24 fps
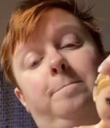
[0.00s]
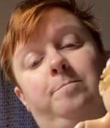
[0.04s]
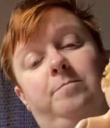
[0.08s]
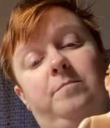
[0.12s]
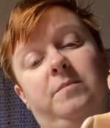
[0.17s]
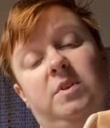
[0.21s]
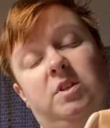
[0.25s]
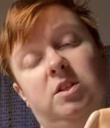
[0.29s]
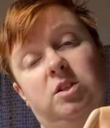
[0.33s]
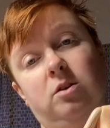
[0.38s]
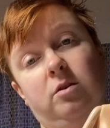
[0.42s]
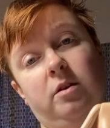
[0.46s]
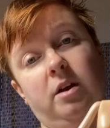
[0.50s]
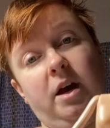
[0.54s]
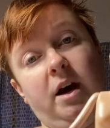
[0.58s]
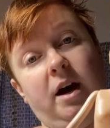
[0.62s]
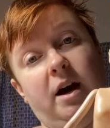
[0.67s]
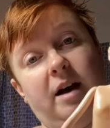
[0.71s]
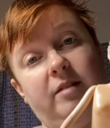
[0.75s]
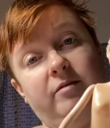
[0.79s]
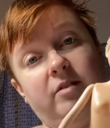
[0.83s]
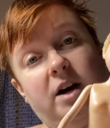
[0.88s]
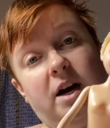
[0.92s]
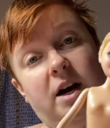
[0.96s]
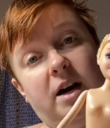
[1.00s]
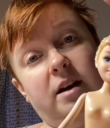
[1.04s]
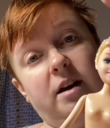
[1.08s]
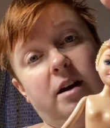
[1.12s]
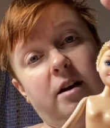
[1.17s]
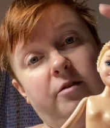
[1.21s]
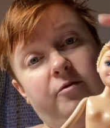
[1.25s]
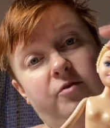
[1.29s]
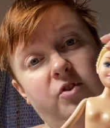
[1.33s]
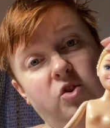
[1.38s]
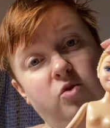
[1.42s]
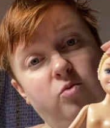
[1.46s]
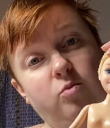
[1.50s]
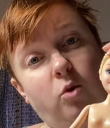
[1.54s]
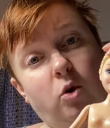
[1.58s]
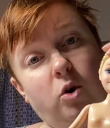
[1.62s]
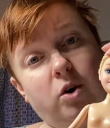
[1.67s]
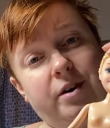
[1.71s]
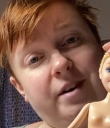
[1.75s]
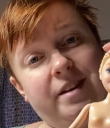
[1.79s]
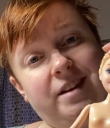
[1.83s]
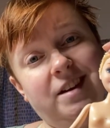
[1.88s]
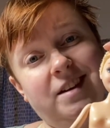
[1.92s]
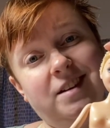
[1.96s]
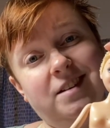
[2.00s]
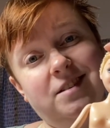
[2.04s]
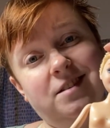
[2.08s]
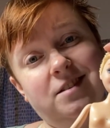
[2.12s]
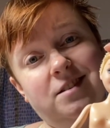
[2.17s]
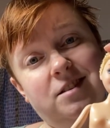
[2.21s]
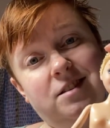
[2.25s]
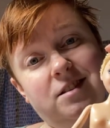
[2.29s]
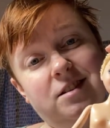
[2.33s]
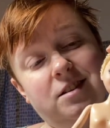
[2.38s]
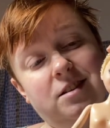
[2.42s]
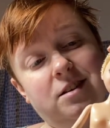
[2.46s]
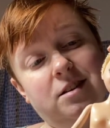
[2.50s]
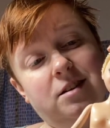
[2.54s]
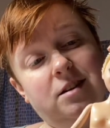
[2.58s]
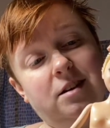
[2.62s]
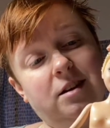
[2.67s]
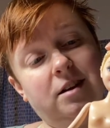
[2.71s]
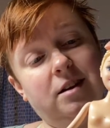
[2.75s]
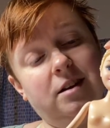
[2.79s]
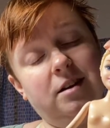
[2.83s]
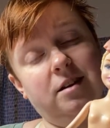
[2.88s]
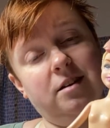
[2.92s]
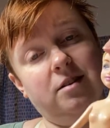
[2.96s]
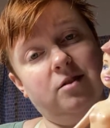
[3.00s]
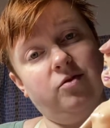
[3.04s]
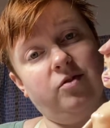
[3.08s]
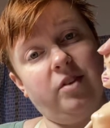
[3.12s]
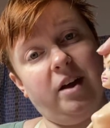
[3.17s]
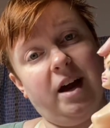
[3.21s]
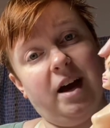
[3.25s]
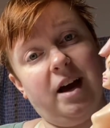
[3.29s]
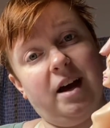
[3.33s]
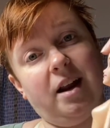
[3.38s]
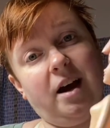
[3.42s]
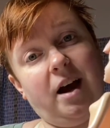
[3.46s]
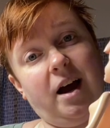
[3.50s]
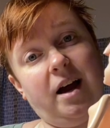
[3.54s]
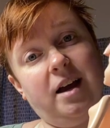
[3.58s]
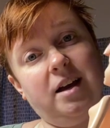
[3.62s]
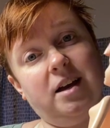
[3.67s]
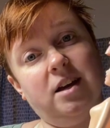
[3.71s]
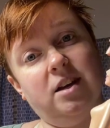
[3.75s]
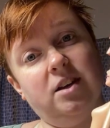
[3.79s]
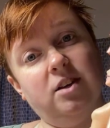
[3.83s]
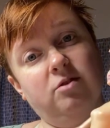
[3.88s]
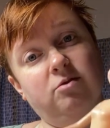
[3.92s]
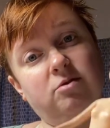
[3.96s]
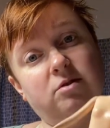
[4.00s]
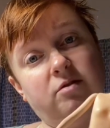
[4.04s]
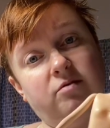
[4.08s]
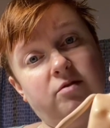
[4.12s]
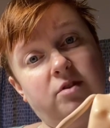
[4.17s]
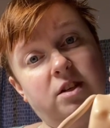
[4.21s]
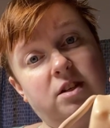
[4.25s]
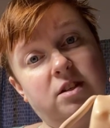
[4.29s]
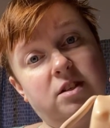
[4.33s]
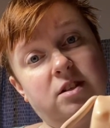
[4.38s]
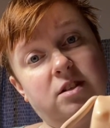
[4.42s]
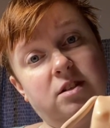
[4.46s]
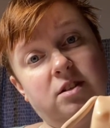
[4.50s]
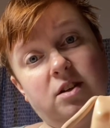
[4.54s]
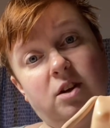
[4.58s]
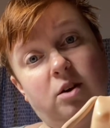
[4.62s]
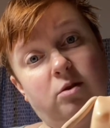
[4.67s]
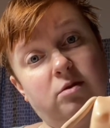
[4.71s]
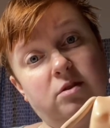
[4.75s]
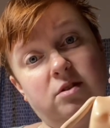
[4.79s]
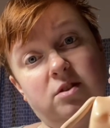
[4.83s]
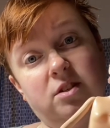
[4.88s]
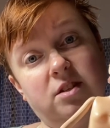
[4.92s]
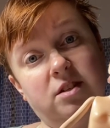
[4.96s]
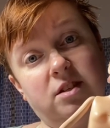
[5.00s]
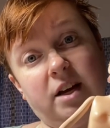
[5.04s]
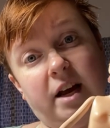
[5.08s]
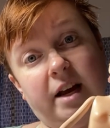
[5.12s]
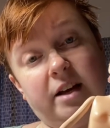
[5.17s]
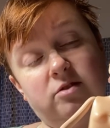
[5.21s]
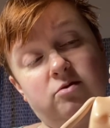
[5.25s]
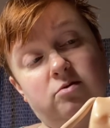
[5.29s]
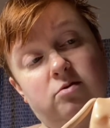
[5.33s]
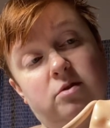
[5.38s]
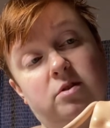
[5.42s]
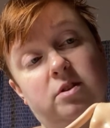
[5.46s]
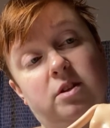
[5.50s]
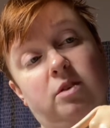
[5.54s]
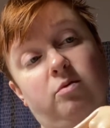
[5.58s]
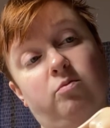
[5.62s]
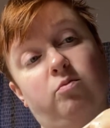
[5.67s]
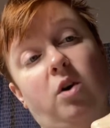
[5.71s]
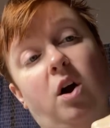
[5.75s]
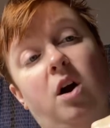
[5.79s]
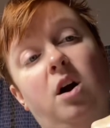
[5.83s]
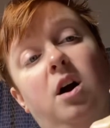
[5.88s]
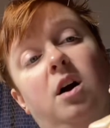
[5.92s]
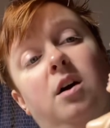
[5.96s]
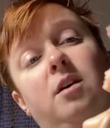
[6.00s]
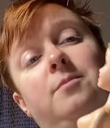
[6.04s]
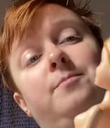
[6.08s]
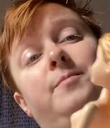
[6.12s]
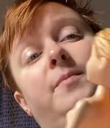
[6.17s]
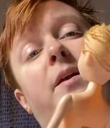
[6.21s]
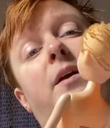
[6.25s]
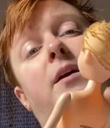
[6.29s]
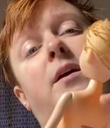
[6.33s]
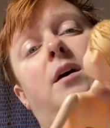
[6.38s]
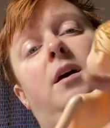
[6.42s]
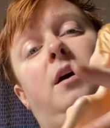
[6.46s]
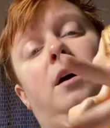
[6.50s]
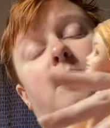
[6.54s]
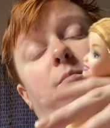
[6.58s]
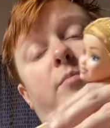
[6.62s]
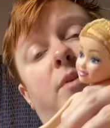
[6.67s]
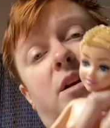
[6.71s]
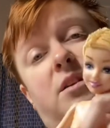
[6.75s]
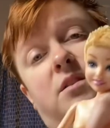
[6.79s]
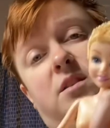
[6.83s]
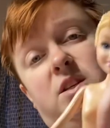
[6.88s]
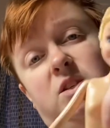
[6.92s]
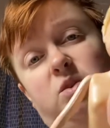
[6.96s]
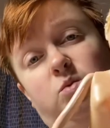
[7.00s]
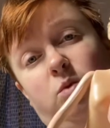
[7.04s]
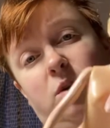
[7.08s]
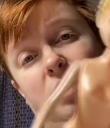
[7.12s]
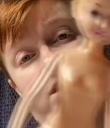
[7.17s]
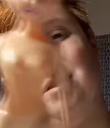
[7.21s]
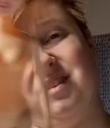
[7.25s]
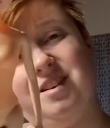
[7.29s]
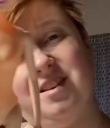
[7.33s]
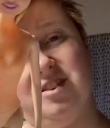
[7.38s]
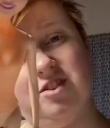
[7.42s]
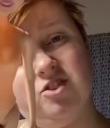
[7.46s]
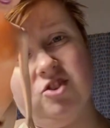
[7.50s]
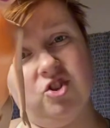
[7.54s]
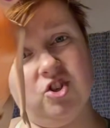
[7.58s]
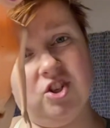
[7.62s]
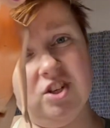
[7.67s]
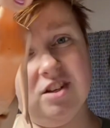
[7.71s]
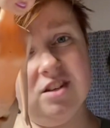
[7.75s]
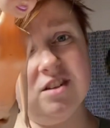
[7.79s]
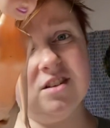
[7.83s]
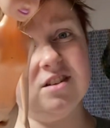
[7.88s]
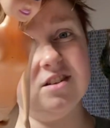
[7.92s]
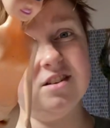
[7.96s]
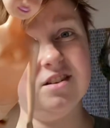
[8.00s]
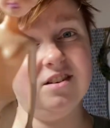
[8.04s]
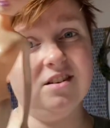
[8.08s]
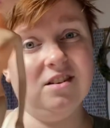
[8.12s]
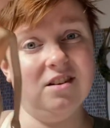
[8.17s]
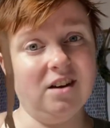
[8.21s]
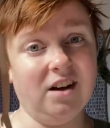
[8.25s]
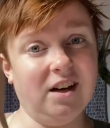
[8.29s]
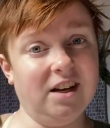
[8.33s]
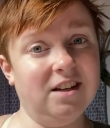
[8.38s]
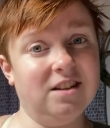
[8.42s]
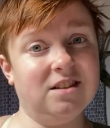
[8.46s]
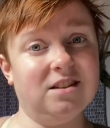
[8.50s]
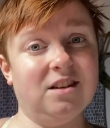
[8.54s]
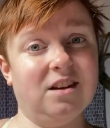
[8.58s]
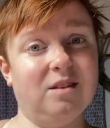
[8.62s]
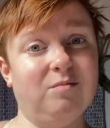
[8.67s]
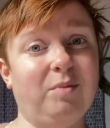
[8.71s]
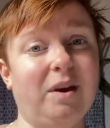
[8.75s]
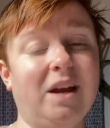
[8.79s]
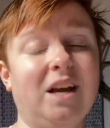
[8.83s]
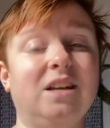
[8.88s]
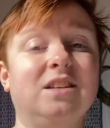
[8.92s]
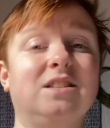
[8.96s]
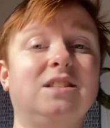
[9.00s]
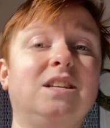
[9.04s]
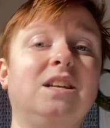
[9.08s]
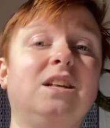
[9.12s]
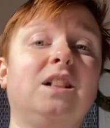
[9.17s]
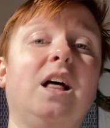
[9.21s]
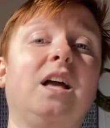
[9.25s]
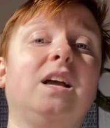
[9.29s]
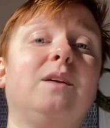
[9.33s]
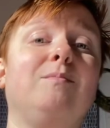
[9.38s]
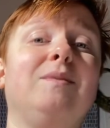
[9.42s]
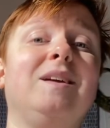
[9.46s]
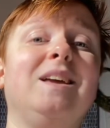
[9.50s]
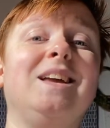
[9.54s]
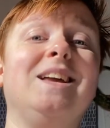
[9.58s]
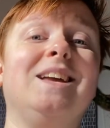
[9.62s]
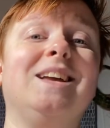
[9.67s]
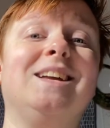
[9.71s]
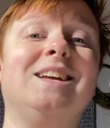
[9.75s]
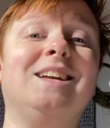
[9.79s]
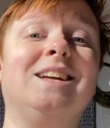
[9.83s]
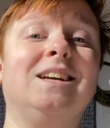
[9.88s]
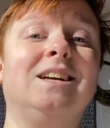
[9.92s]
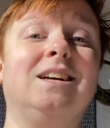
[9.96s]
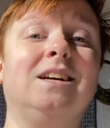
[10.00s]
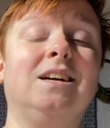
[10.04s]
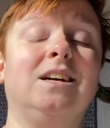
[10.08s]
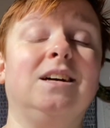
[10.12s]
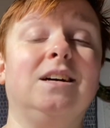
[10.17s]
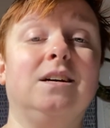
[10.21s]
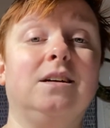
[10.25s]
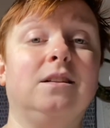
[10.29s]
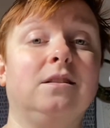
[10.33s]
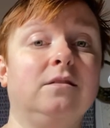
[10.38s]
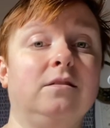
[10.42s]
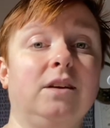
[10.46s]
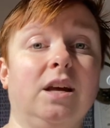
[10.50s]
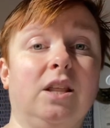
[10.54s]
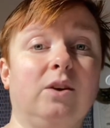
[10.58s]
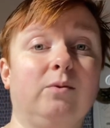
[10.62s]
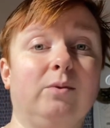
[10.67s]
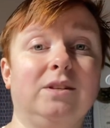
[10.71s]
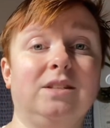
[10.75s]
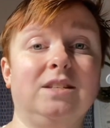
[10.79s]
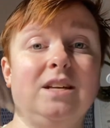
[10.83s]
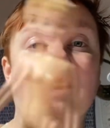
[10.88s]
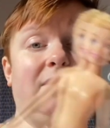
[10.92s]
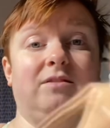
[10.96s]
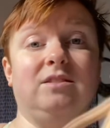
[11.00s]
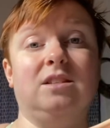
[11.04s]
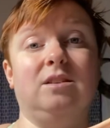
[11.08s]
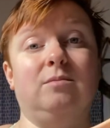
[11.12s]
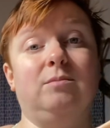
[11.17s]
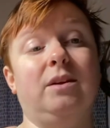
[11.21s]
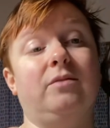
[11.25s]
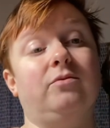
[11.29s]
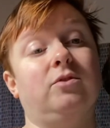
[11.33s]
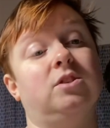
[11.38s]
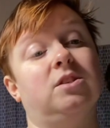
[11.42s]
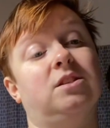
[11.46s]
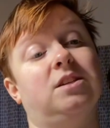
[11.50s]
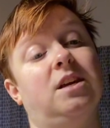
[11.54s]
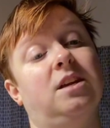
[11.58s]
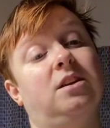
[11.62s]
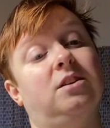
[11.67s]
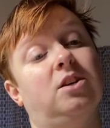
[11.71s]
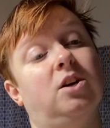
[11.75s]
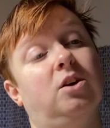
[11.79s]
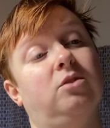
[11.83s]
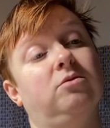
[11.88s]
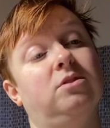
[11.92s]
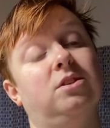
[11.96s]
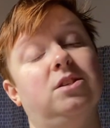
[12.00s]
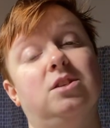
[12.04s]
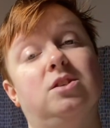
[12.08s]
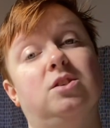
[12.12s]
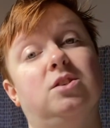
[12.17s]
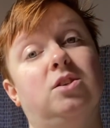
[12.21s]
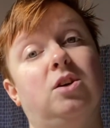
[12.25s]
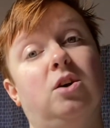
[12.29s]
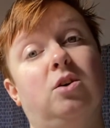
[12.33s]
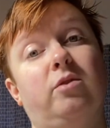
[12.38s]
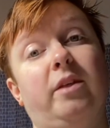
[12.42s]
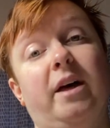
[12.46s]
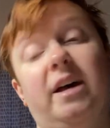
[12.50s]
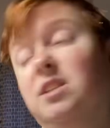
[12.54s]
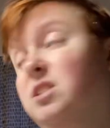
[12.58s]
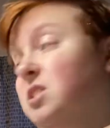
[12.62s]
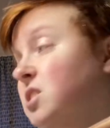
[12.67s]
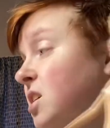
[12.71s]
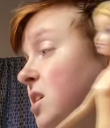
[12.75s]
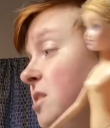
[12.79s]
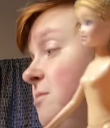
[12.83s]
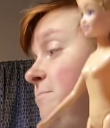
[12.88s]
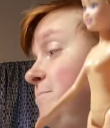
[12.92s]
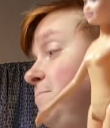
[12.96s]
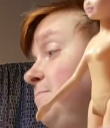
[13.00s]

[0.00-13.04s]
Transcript: So yeah, I've got a few more of these that I can use if this goes disastrously wrong. I picked this one because she's nice and pasty like me. The other ones have some different skin tones, so that's good.